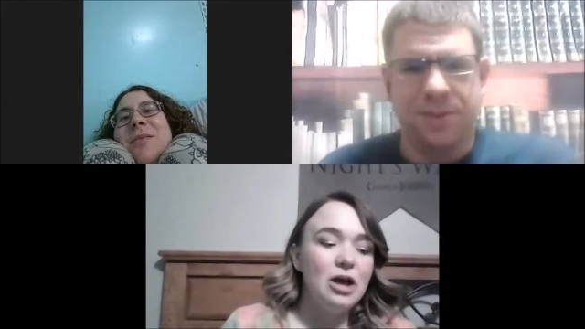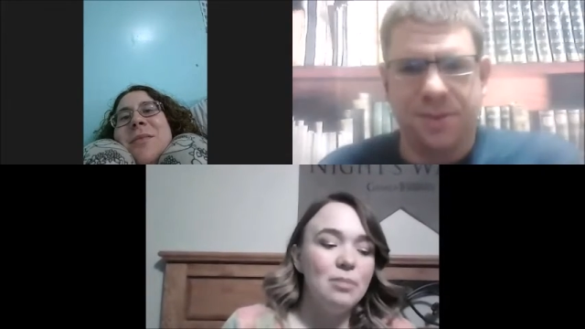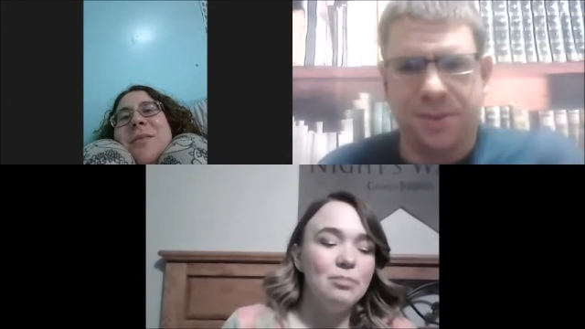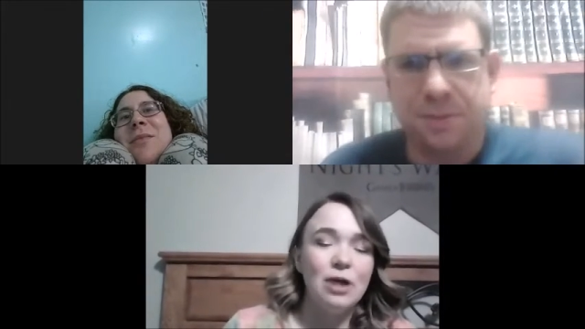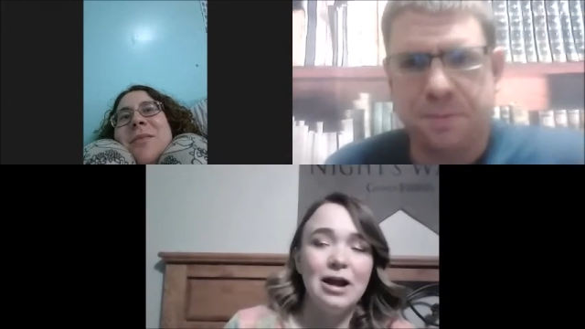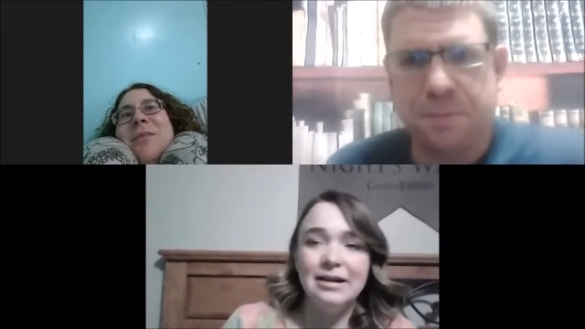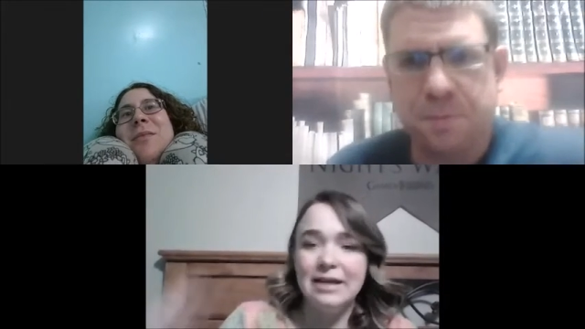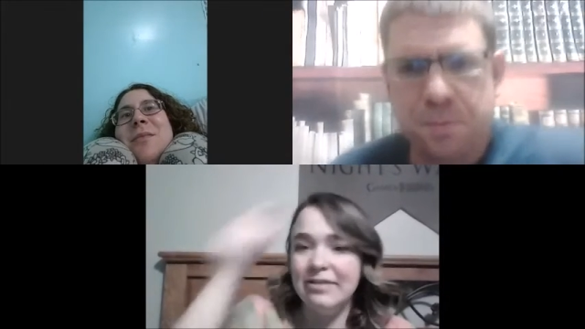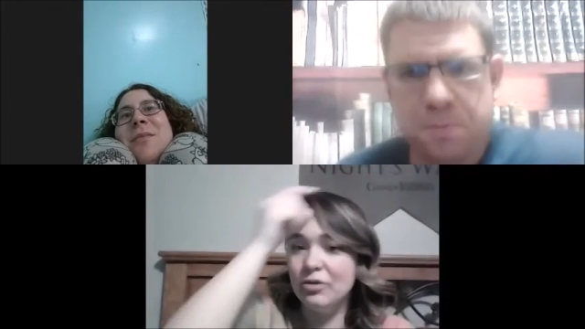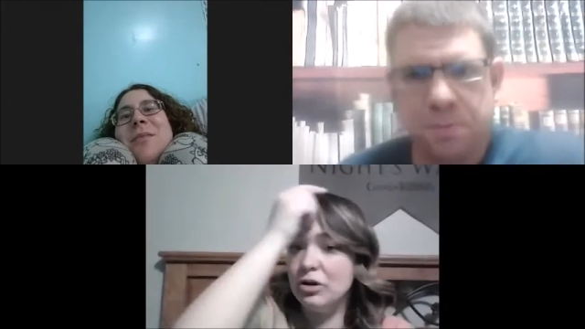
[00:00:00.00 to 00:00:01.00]
Speaker 1: um, Brian
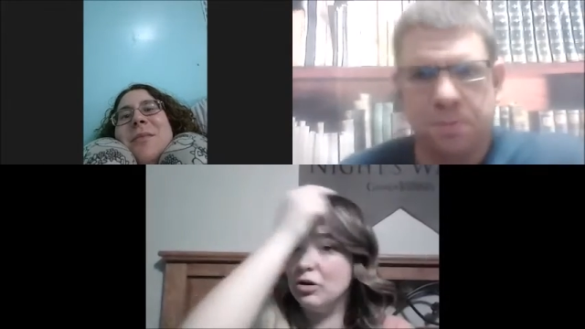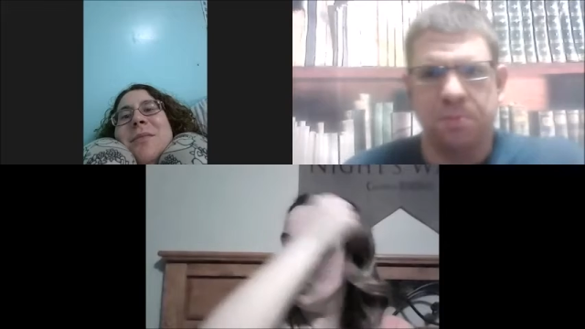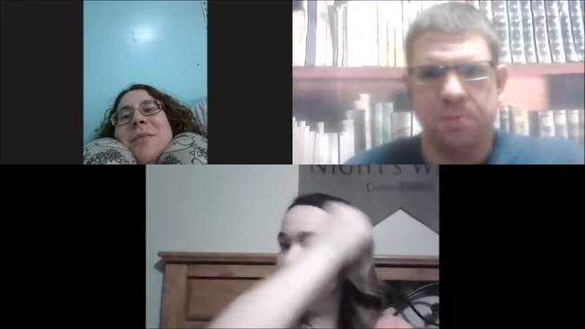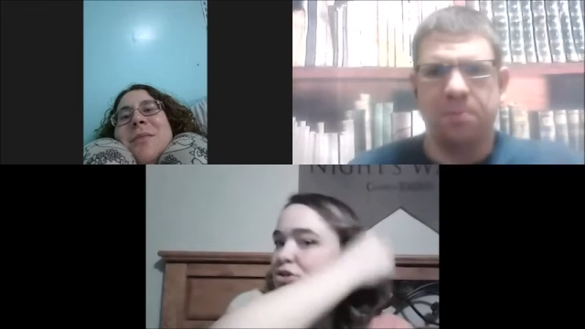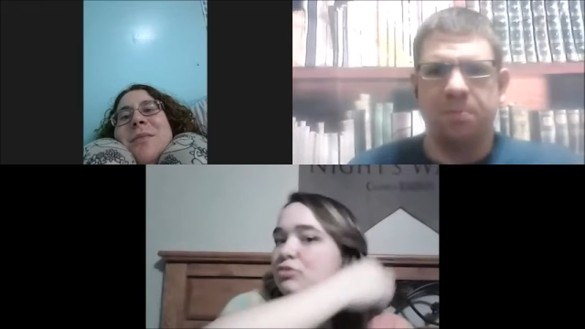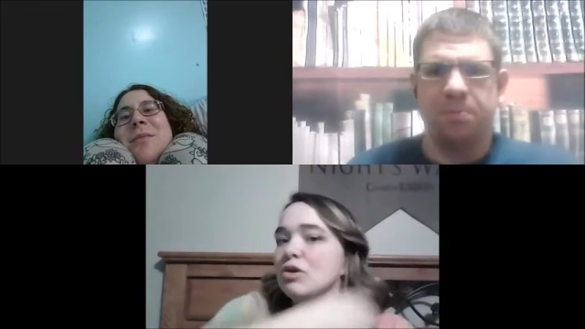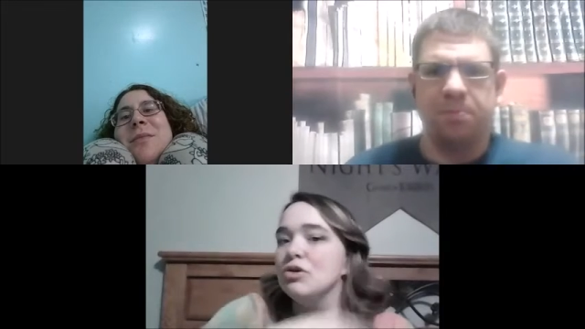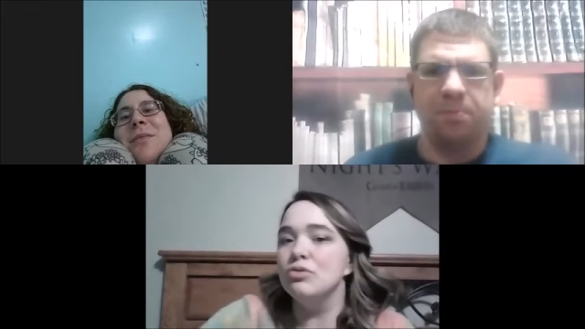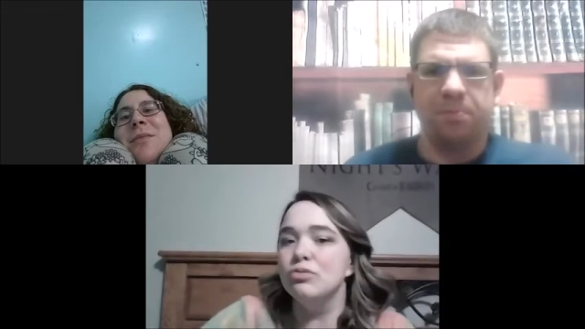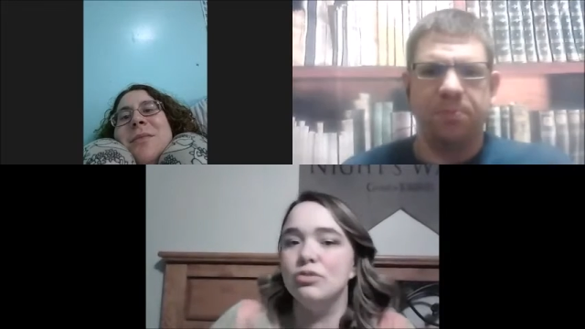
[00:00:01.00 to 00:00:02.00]
K. Vaughan also
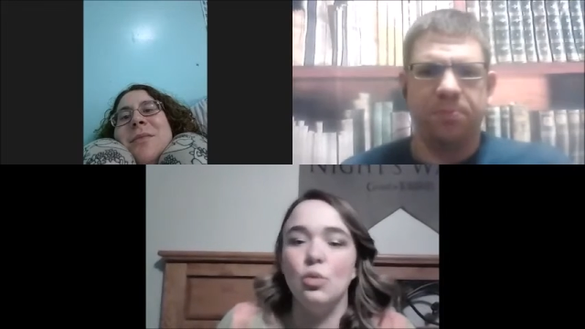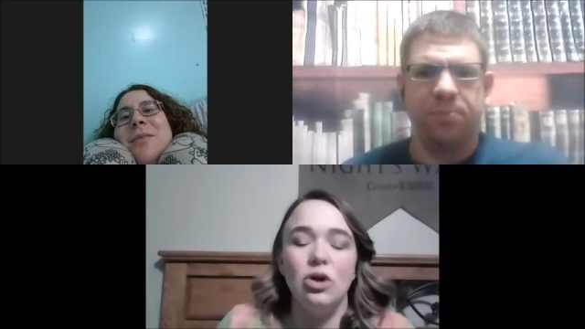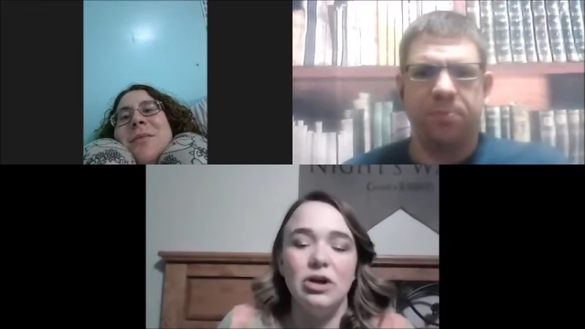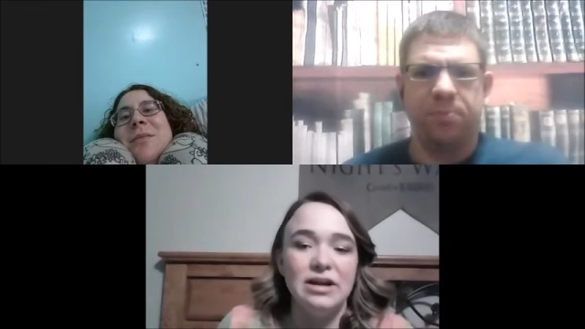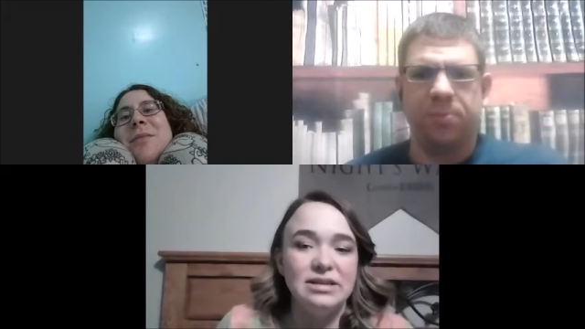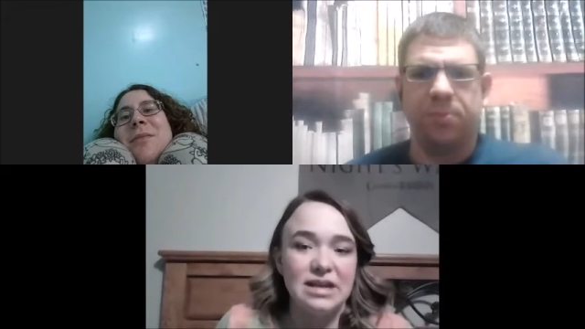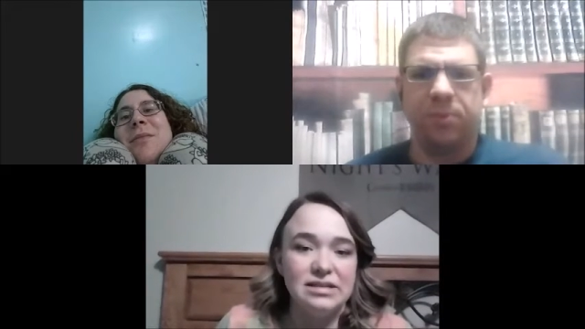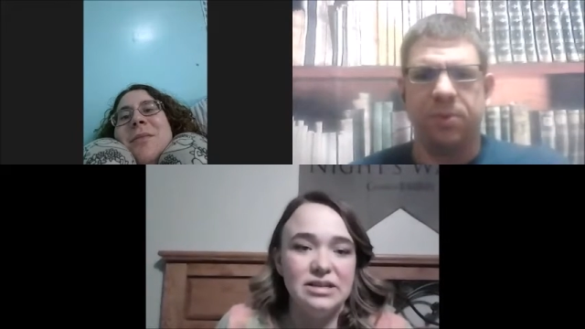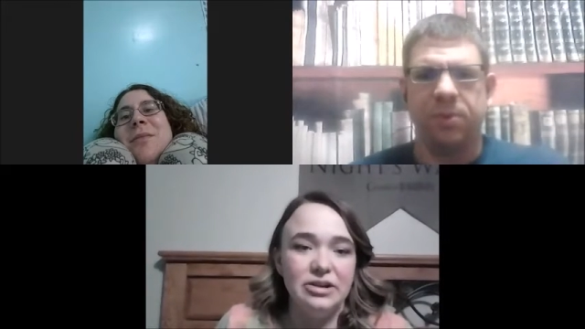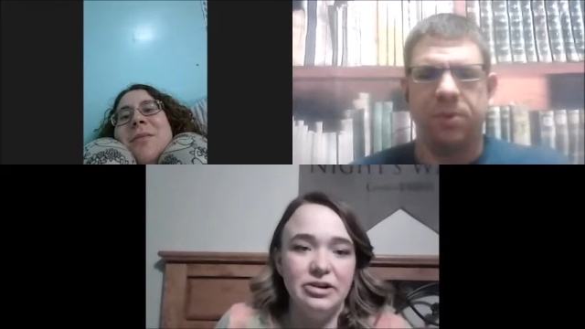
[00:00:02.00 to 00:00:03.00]
wrote the Walking Dead
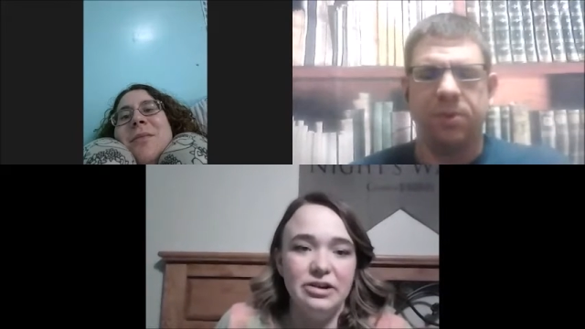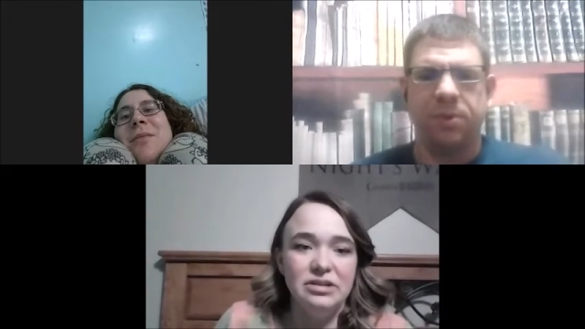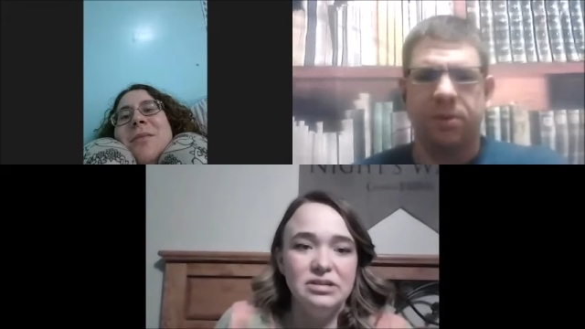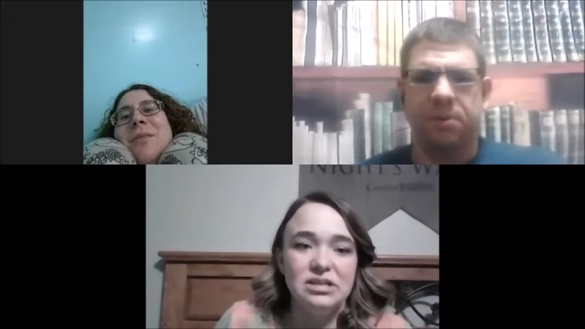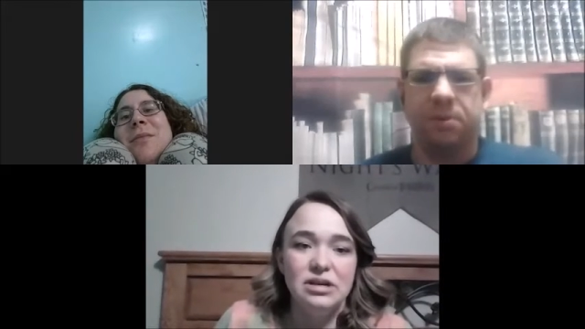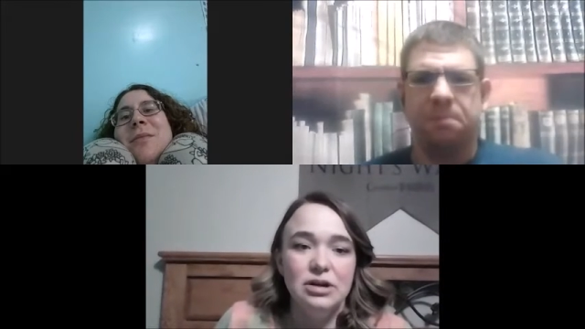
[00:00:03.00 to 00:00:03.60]
series,